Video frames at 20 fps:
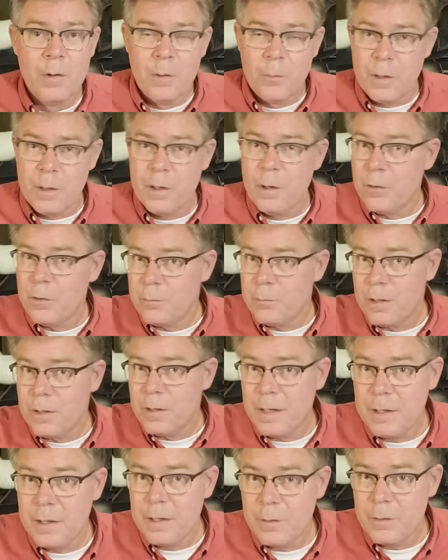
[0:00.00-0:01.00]
We know the
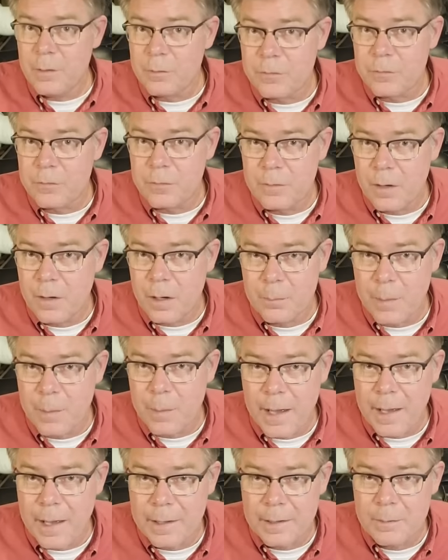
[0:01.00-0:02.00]
millennials are
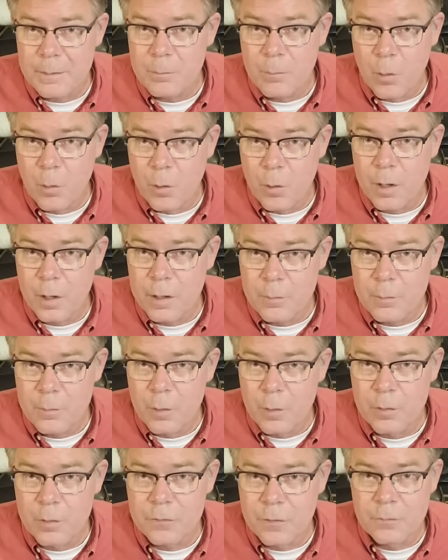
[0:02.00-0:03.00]
buying more and
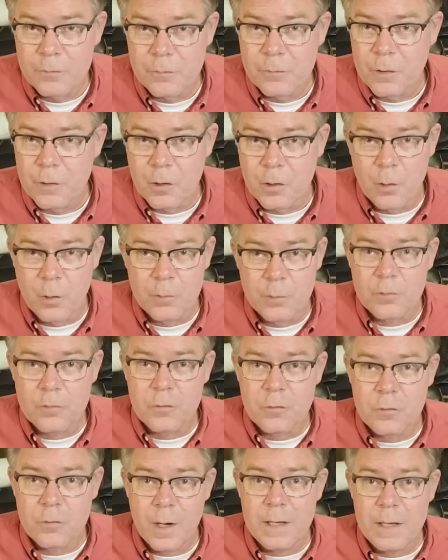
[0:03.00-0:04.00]
more silver and gold, which is
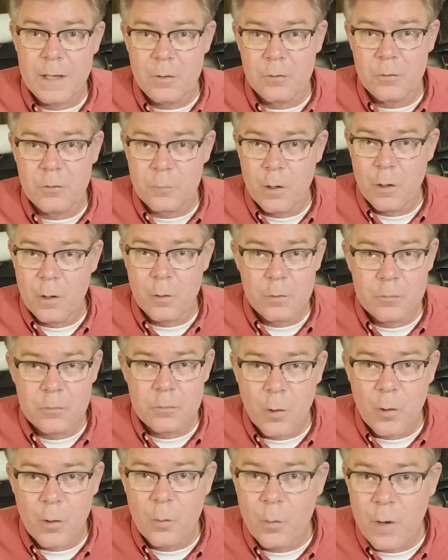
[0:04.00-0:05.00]
great news. We know there's
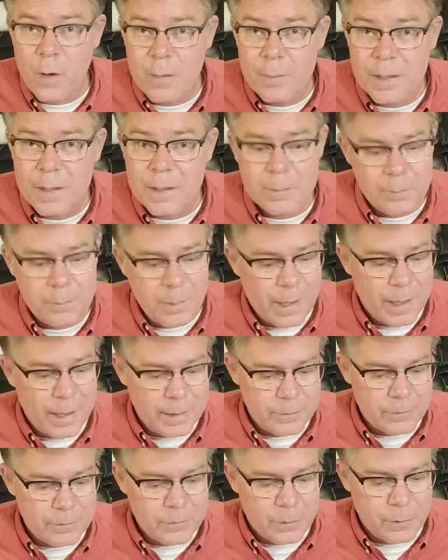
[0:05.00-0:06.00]
more women
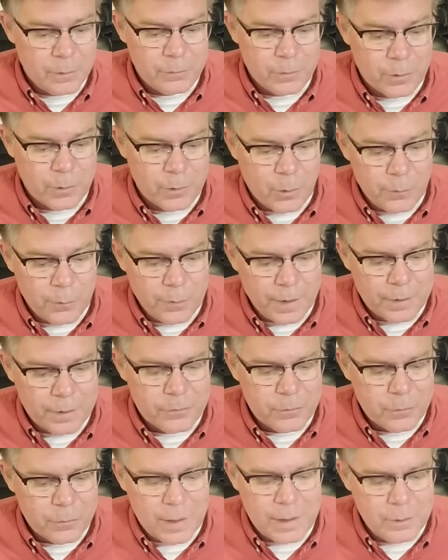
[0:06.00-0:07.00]
buying silver and gold. That's
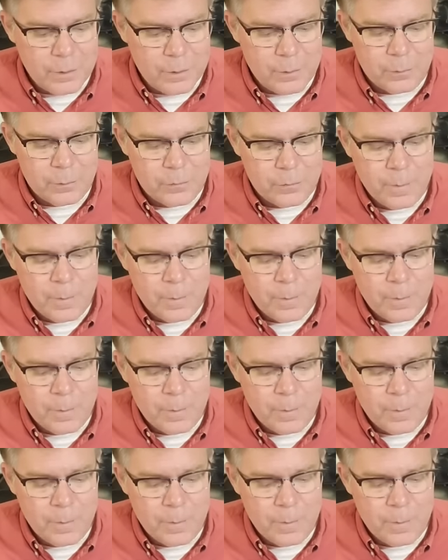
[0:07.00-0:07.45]
great news.